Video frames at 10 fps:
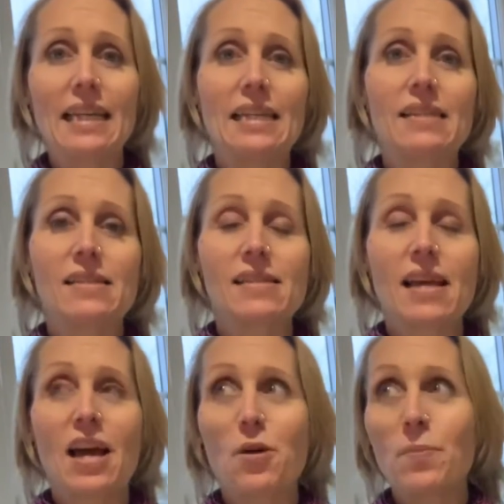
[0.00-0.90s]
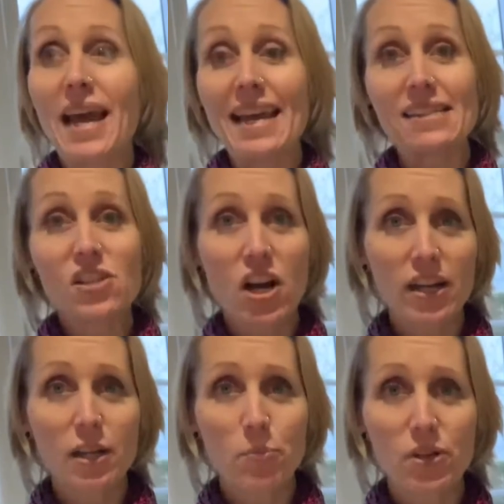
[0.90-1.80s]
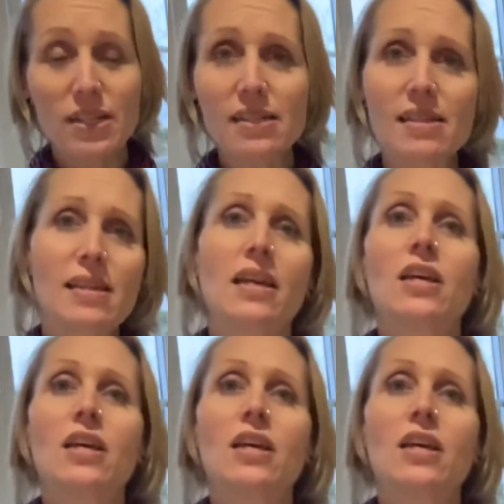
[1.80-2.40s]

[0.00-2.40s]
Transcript: is a tiger print.